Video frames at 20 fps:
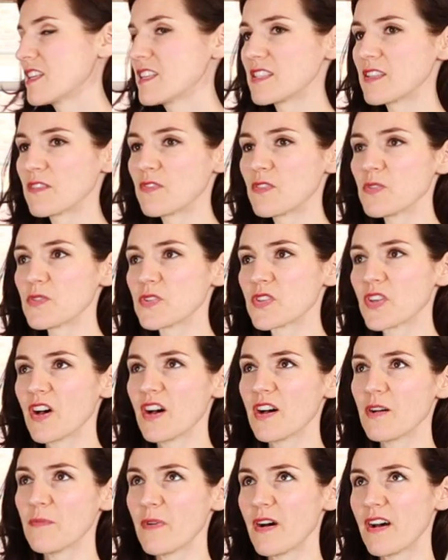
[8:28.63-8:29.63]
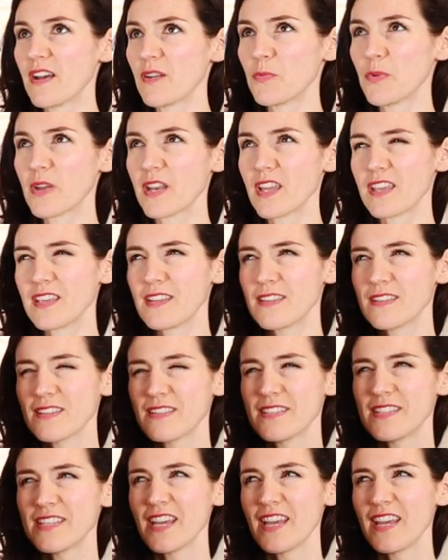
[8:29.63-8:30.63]
this if you saw my What I Eat in
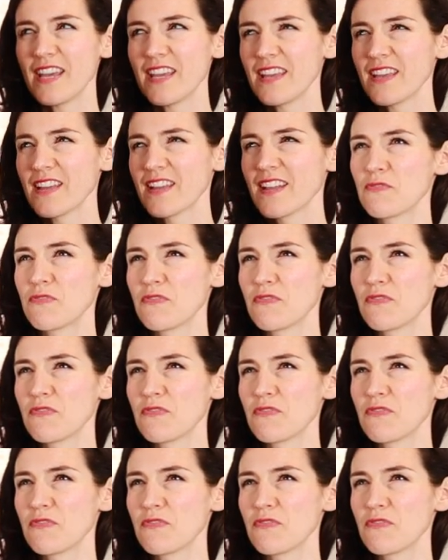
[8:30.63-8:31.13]
a Day